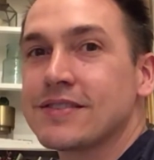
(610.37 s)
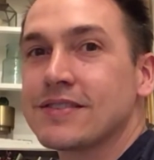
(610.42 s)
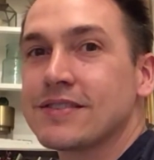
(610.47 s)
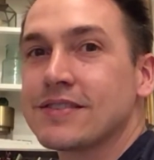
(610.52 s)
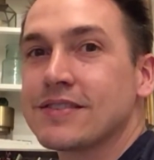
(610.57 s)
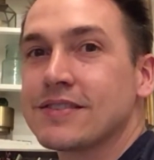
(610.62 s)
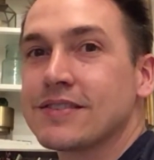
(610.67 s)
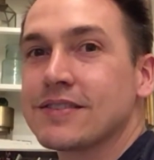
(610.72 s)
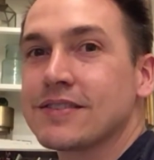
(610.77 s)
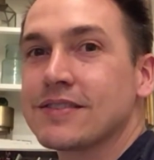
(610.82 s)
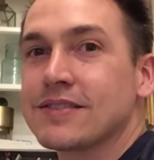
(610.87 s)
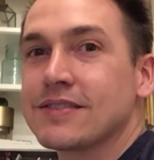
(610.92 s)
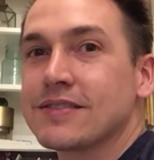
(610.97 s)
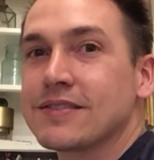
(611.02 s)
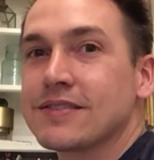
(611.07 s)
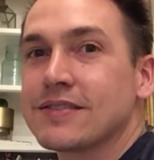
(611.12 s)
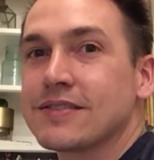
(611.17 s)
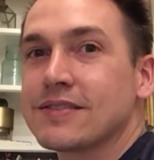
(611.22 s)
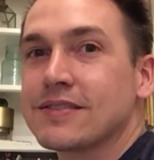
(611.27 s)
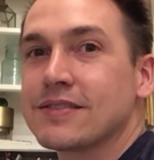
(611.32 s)

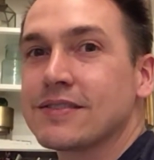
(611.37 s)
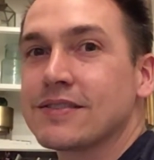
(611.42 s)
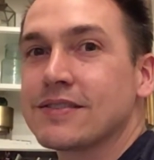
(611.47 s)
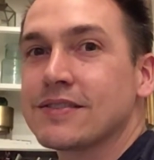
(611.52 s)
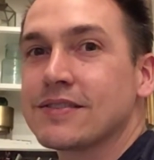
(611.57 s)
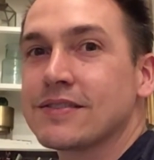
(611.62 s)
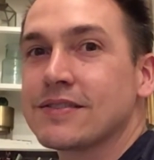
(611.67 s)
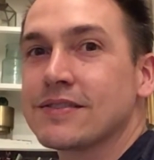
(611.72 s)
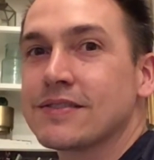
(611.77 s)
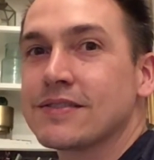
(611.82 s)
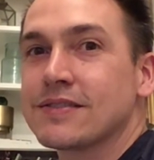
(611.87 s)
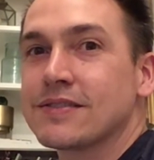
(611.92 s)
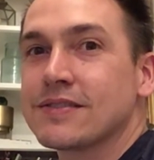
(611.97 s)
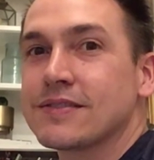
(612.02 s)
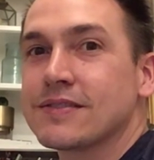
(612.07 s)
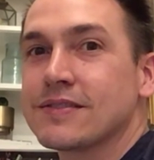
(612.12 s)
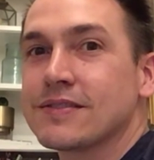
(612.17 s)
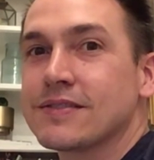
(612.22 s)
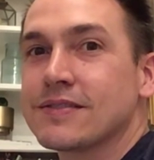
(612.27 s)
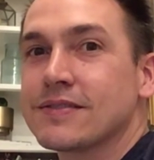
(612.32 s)

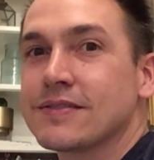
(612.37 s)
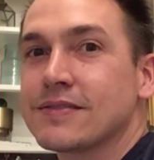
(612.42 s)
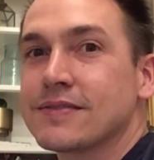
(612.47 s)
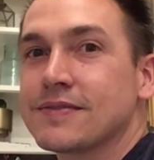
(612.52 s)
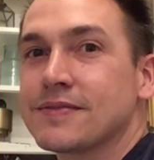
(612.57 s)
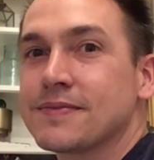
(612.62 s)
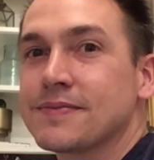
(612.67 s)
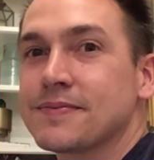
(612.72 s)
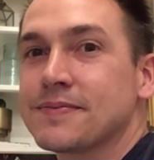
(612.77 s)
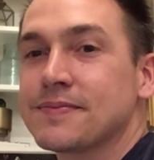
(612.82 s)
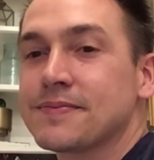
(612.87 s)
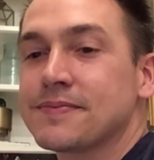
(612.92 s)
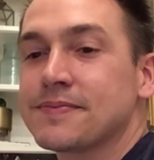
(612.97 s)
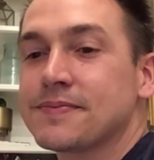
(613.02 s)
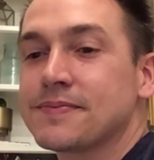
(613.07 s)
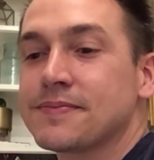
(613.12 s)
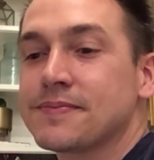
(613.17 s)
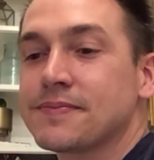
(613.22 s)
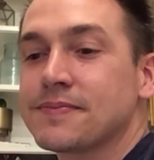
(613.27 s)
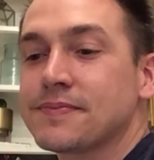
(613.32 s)

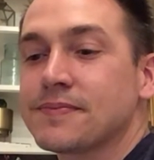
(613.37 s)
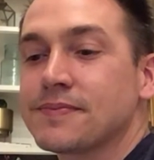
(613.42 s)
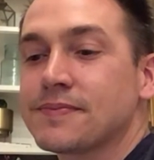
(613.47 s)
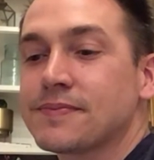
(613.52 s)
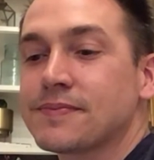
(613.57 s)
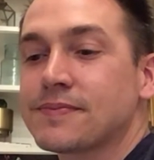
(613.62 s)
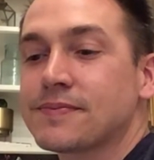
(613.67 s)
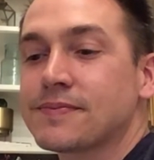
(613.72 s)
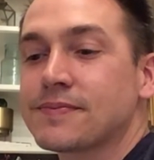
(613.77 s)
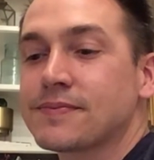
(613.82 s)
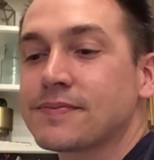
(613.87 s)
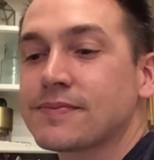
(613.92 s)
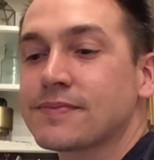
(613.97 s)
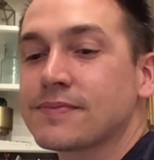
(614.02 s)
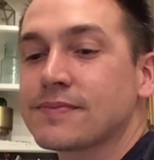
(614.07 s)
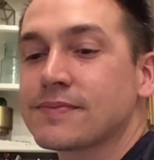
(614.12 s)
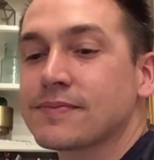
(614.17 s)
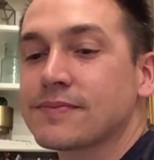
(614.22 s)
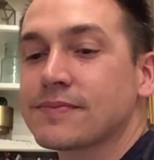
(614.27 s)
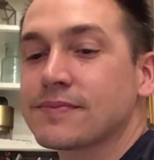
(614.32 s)
(silence)